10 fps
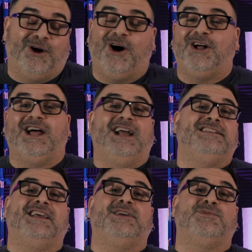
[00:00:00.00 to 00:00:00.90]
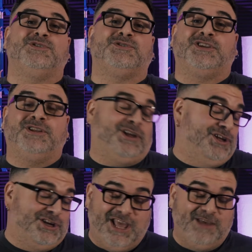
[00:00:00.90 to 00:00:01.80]
All I did was,
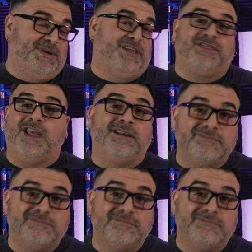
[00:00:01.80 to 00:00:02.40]
you gave me a thing,